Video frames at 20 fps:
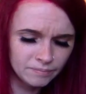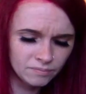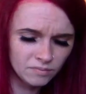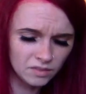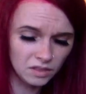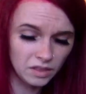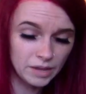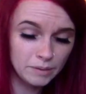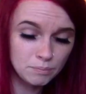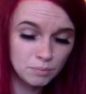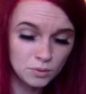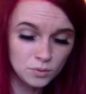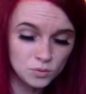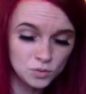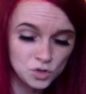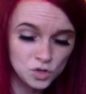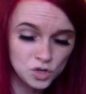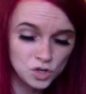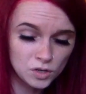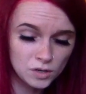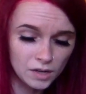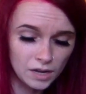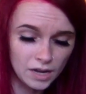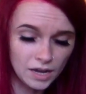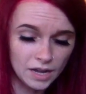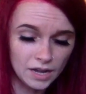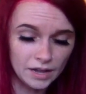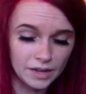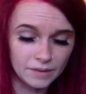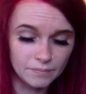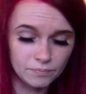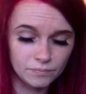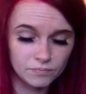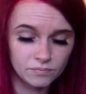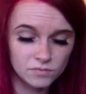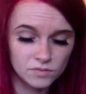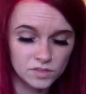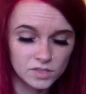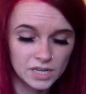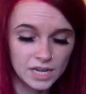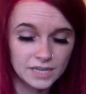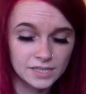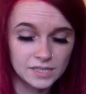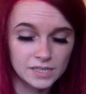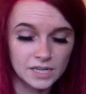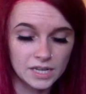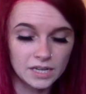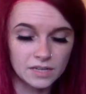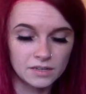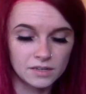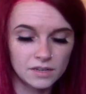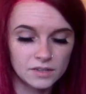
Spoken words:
Le Pooch tested.